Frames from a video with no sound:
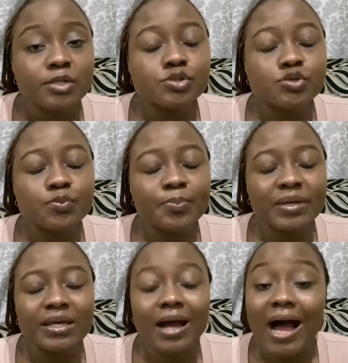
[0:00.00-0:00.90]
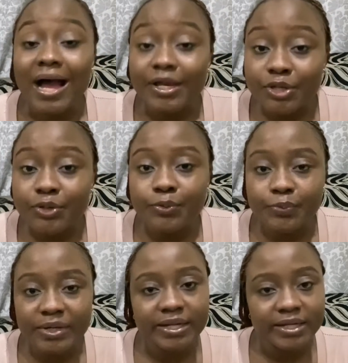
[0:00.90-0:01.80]
to be
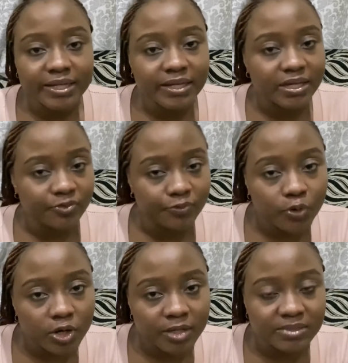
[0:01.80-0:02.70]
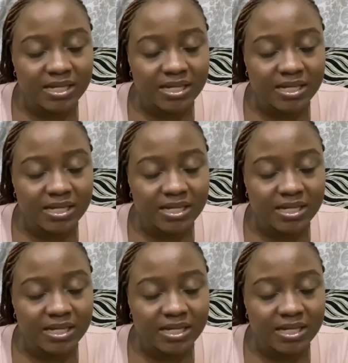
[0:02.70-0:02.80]
accurately informed.